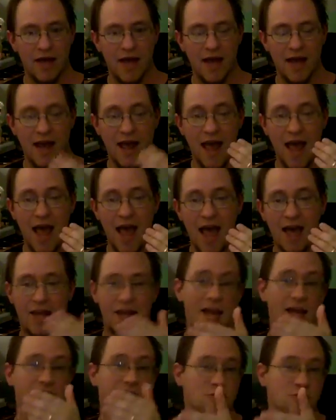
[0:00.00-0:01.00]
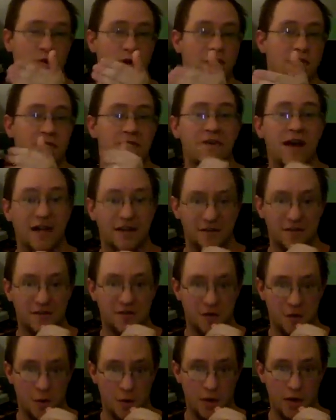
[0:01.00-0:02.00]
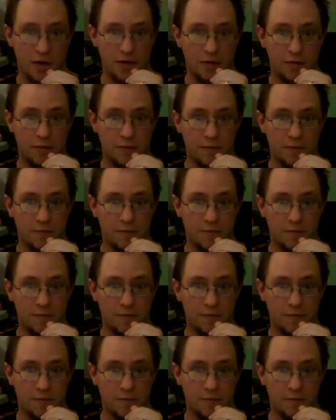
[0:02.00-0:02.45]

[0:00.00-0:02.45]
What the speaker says: and add extra effects to it.